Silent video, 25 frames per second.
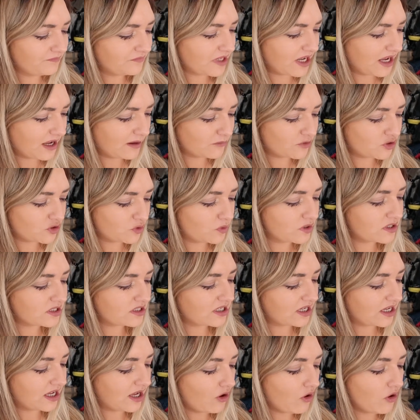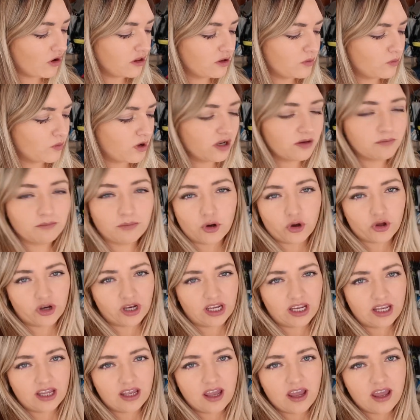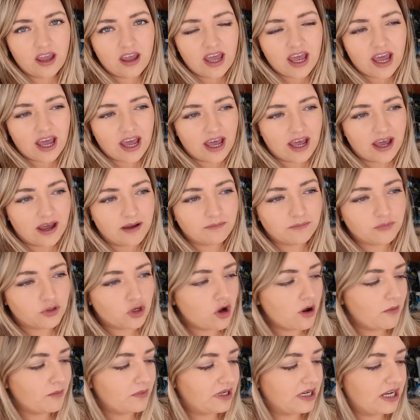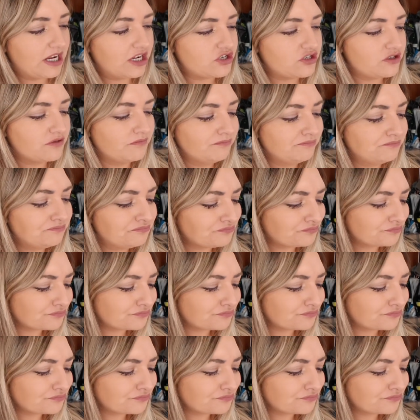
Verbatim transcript: Um, so it's an all-in-one body um, combination